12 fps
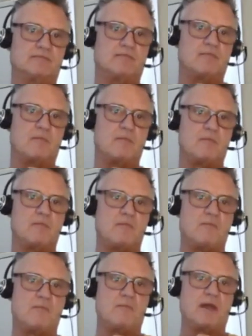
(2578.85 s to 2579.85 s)
I wasn't
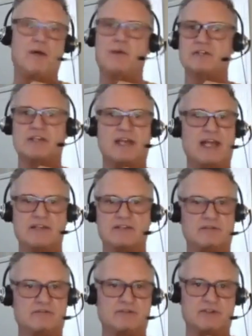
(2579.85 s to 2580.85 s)
asking for
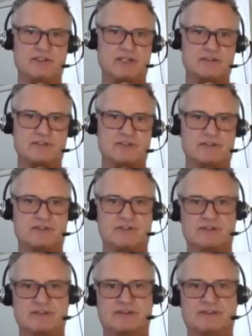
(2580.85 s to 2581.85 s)
justice.
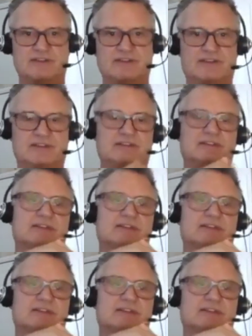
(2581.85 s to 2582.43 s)
God didn't want